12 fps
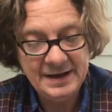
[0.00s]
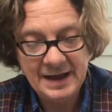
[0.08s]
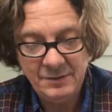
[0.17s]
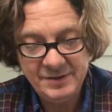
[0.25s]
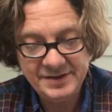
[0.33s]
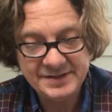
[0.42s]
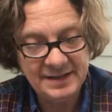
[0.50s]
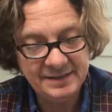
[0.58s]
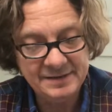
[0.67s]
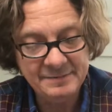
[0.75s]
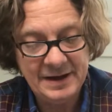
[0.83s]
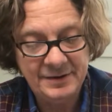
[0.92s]
now he
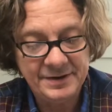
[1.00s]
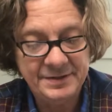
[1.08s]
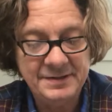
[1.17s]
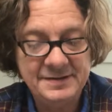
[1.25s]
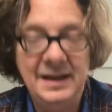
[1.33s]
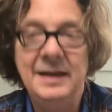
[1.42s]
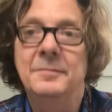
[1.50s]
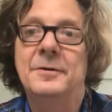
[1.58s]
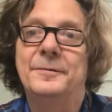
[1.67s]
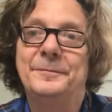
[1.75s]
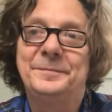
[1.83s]
set them out on the table.